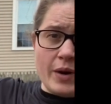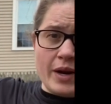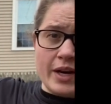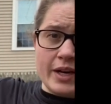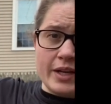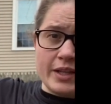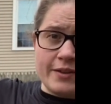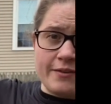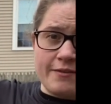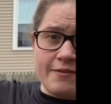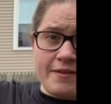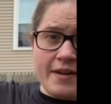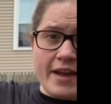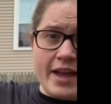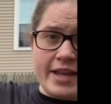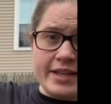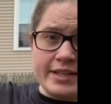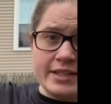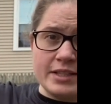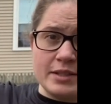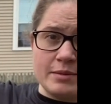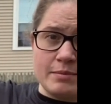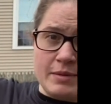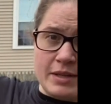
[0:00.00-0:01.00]
the fence
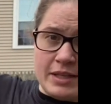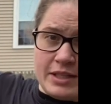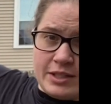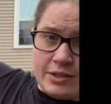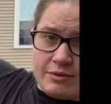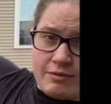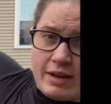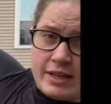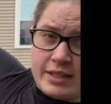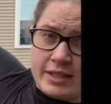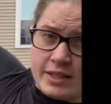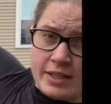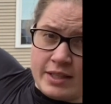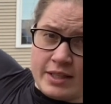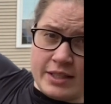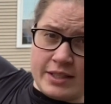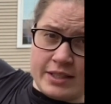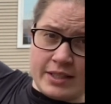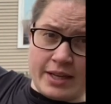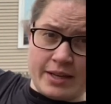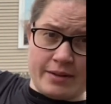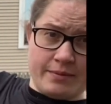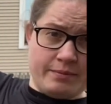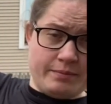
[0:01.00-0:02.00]
meets the rest of
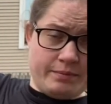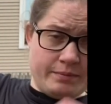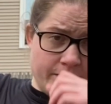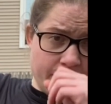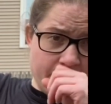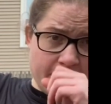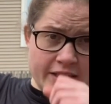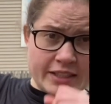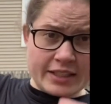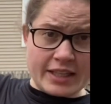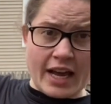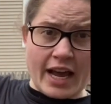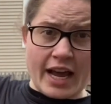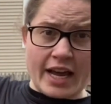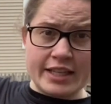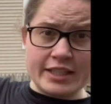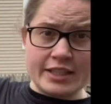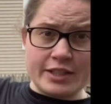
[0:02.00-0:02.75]
the sky,